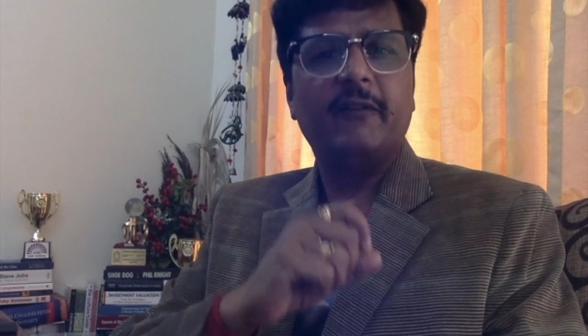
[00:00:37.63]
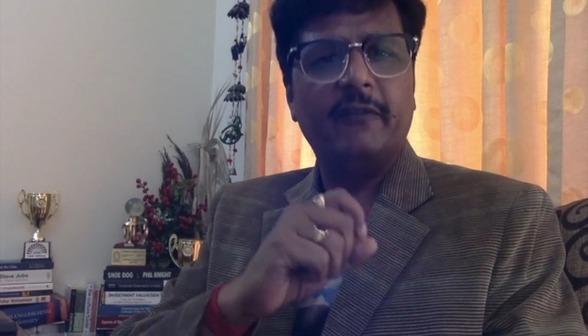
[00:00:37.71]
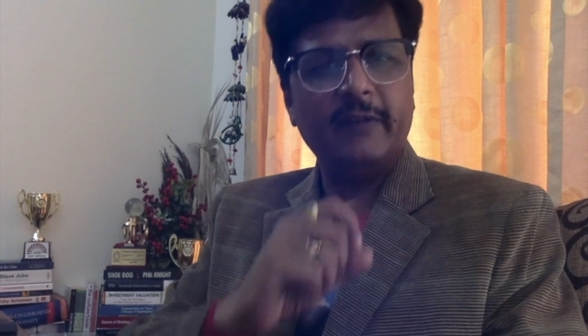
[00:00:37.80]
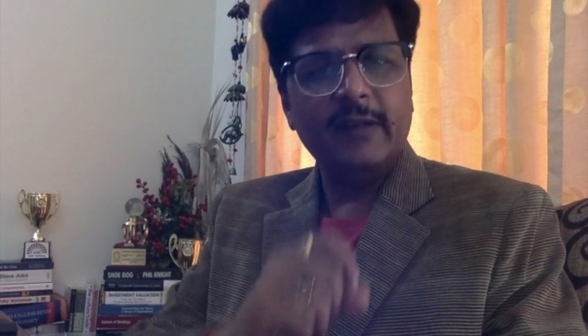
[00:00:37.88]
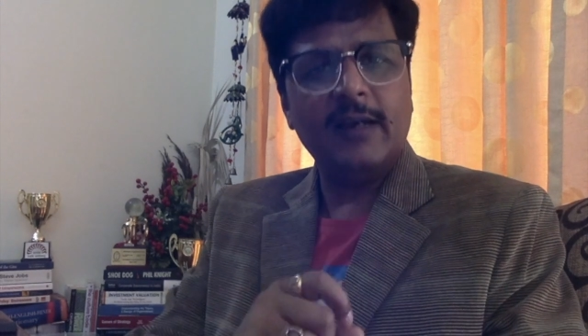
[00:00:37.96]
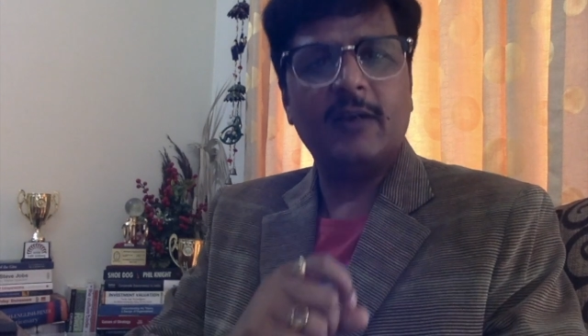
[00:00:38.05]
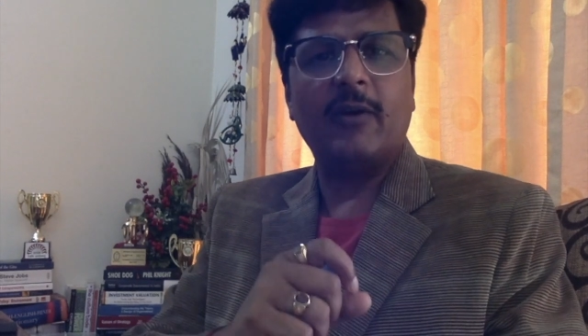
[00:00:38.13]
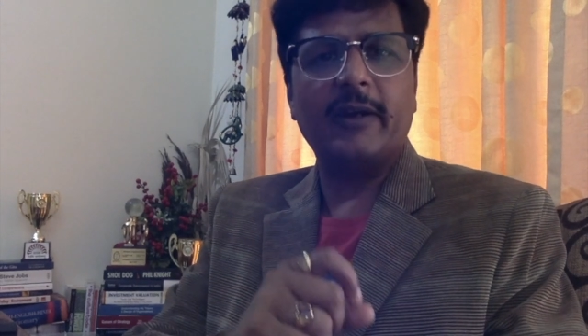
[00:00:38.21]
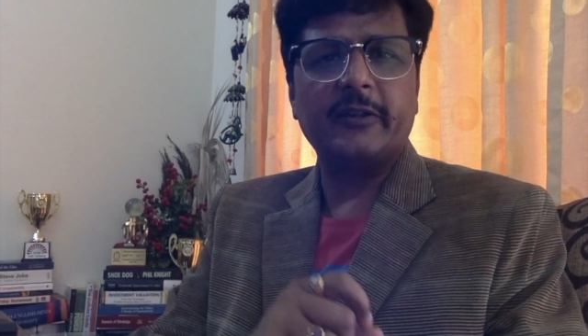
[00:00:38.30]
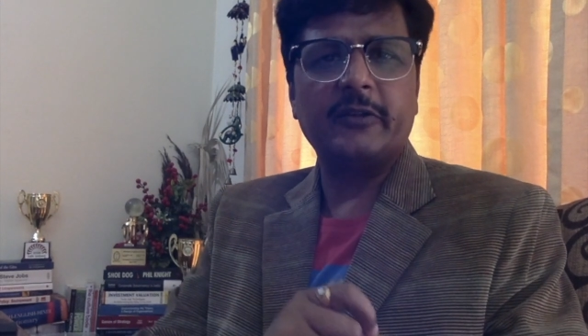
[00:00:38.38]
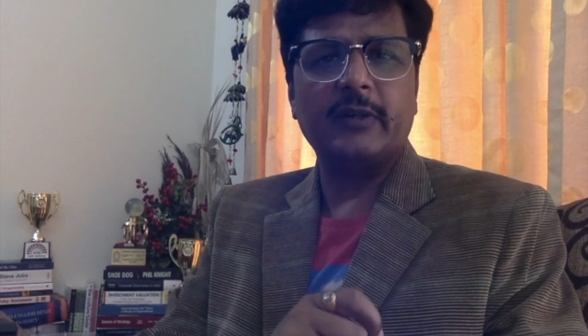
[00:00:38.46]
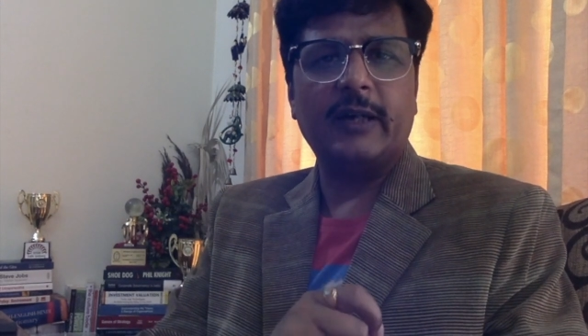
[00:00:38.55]
We are
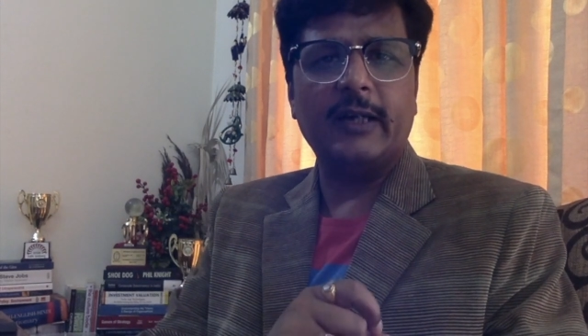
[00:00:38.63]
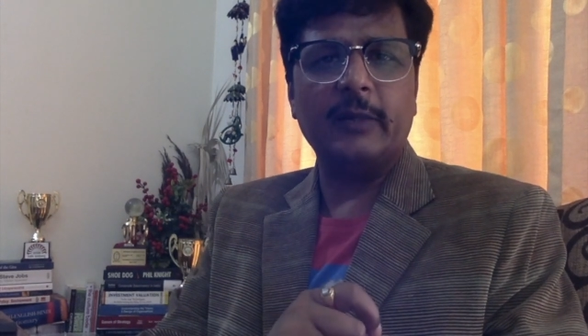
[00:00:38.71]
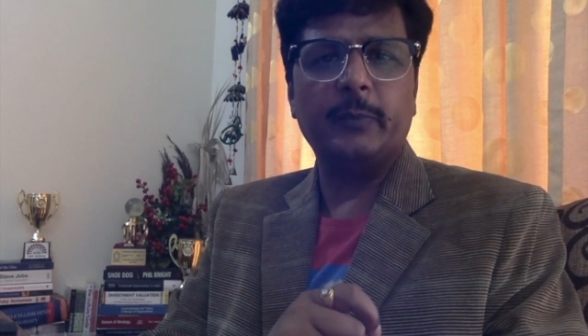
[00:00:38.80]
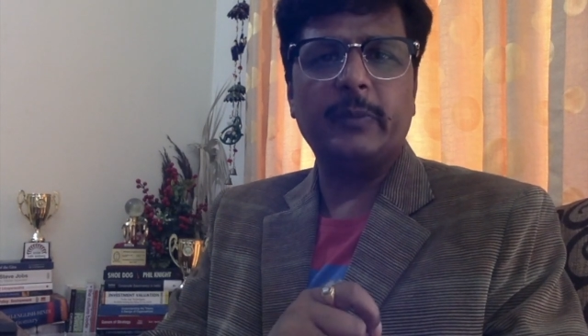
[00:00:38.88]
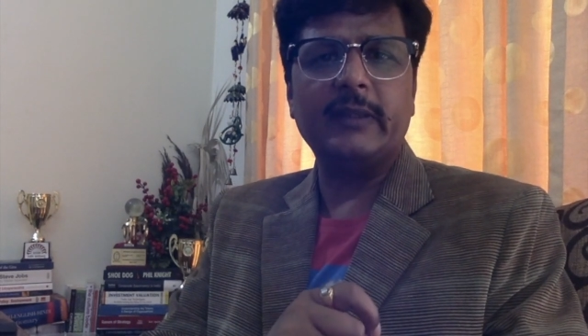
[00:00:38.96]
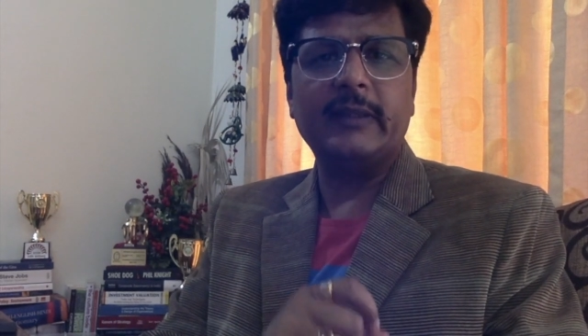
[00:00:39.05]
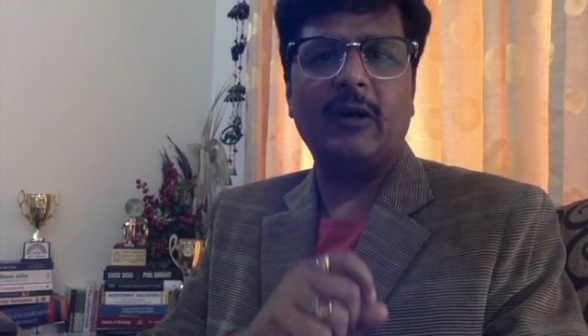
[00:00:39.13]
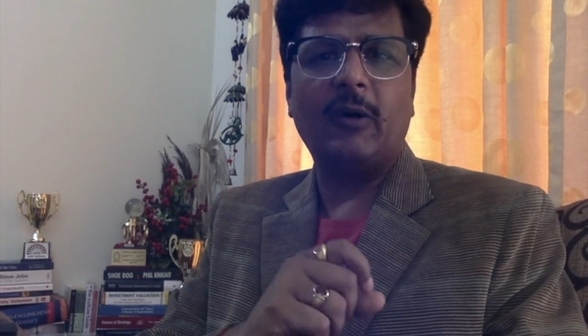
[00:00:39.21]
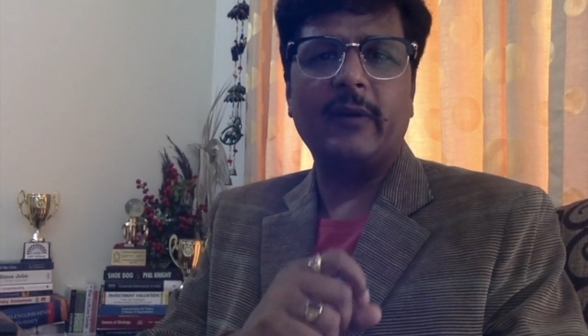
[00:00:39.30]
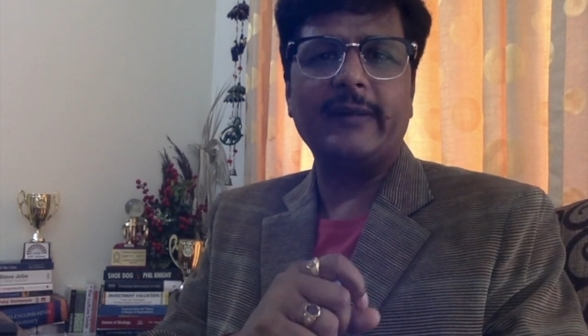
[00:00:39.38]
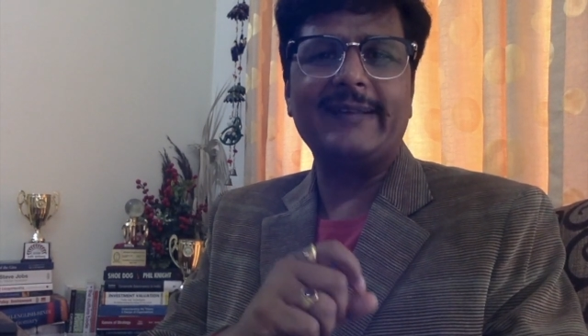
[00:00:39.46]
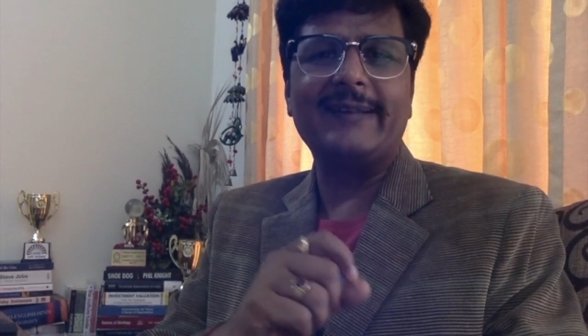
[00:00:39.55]
going to unpeel the
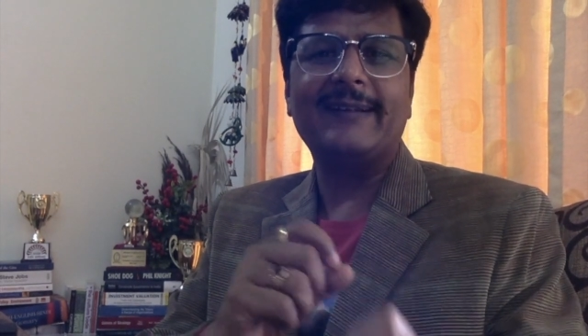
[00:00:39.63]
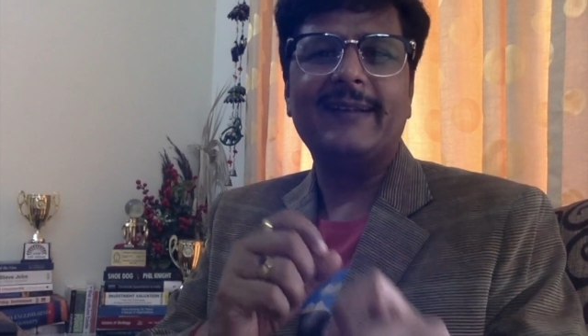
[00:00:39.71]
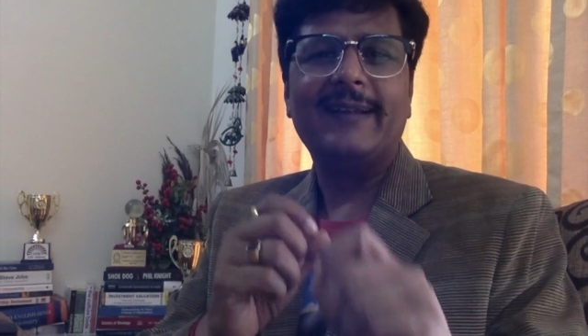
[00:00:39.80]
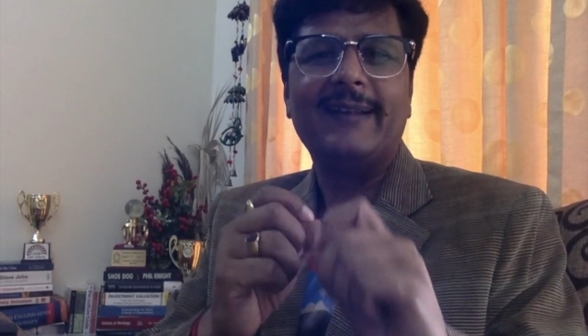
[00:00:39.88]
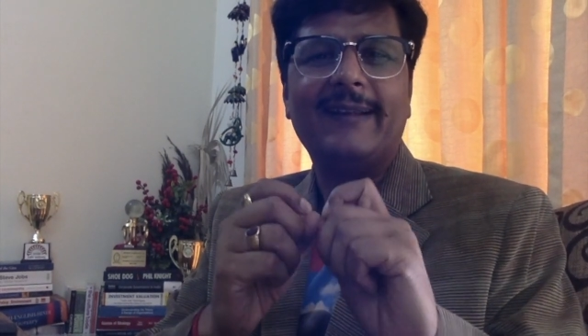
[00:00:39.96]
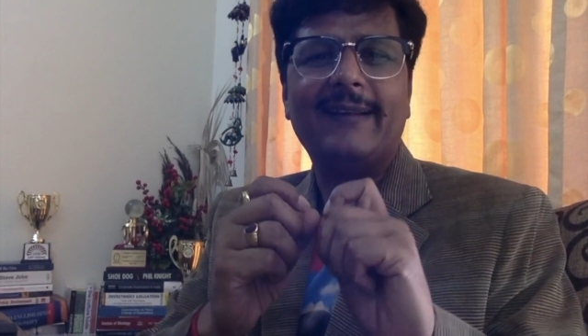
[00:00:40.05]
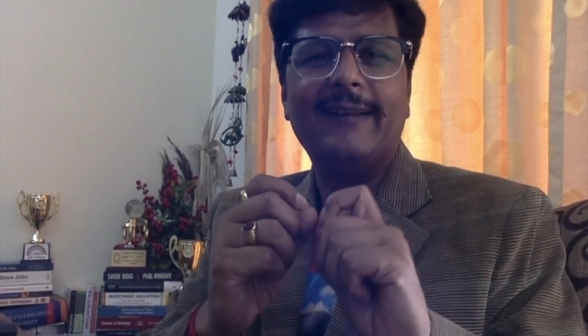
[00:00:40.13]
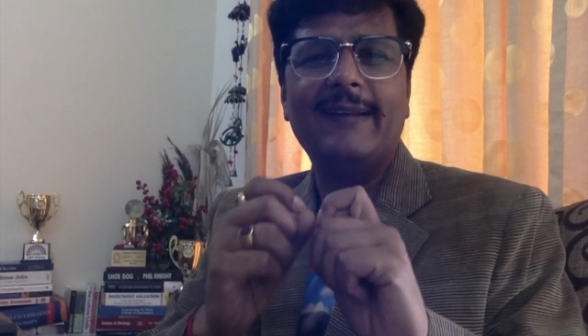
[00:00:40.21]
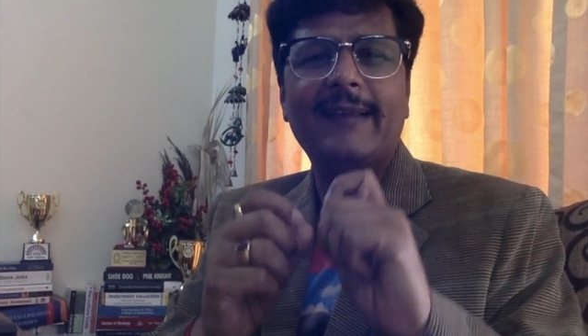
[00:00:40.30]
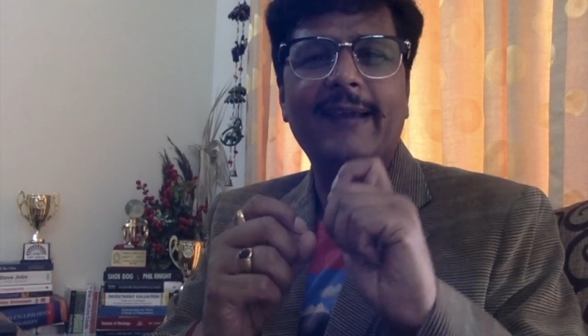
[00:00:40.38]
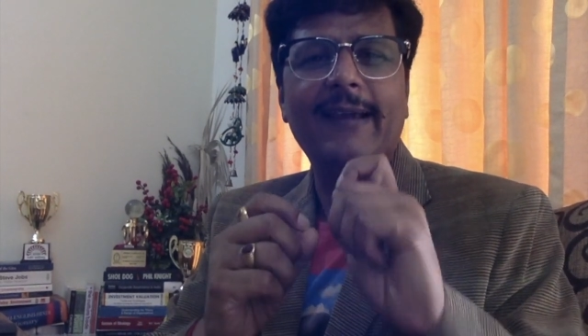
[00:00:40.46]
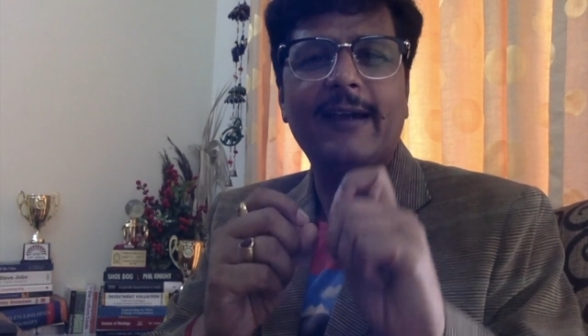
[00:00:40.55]
onion
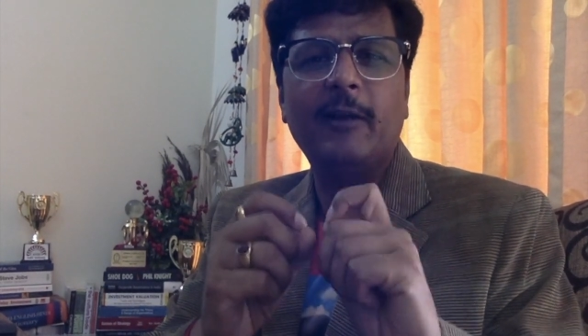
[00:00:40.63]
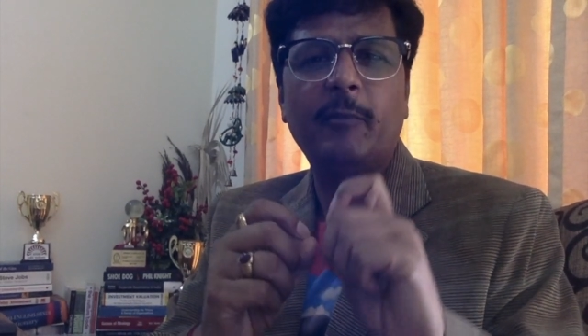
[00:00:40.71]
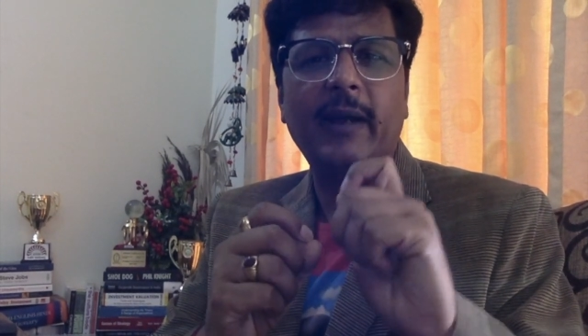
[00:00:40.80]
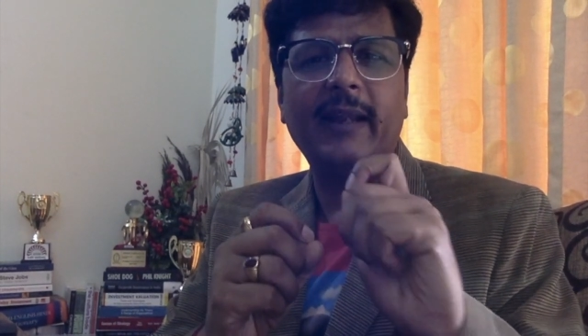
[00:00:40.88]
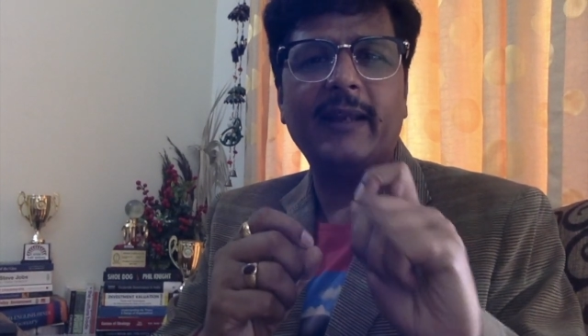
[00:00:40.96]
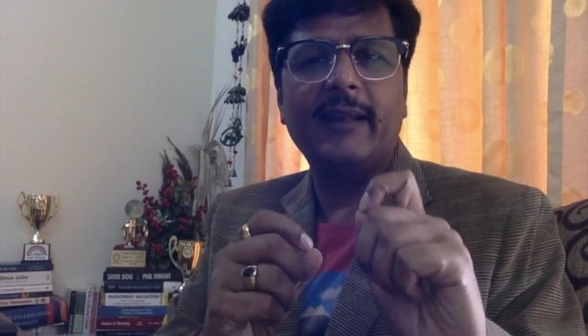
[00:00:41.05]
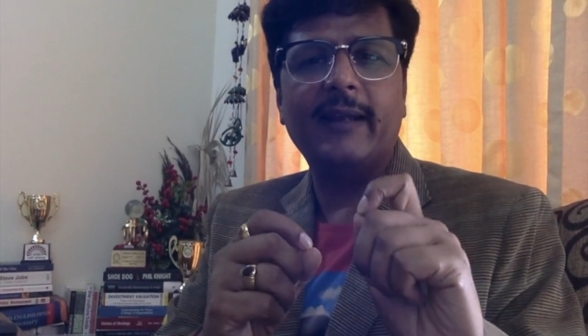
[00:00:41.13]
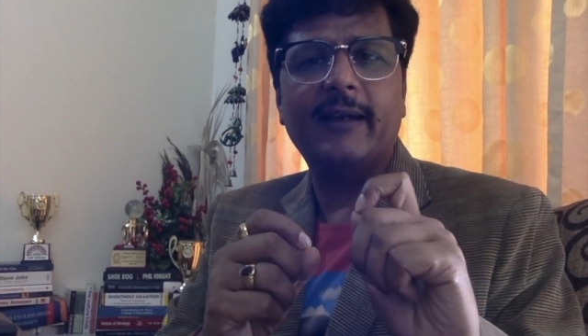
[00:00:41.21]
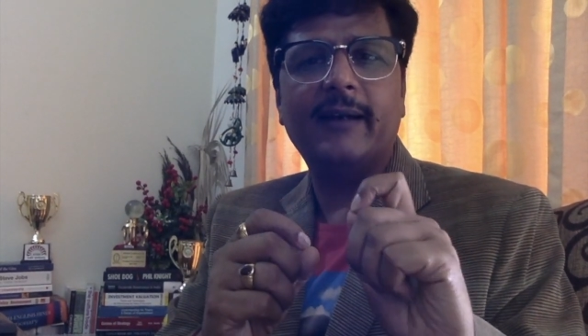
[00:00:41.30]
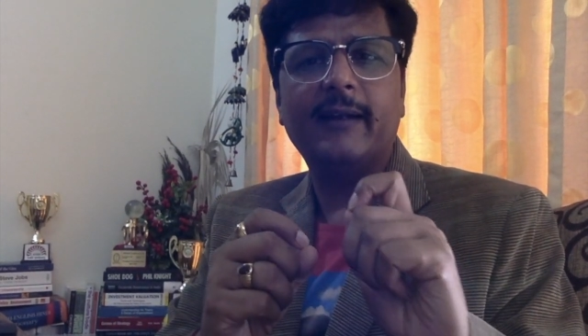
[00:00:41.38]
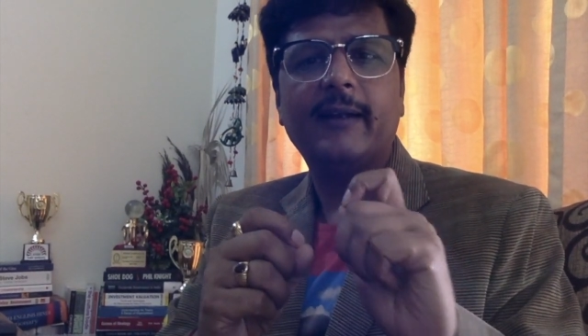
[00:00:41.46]
layer by layer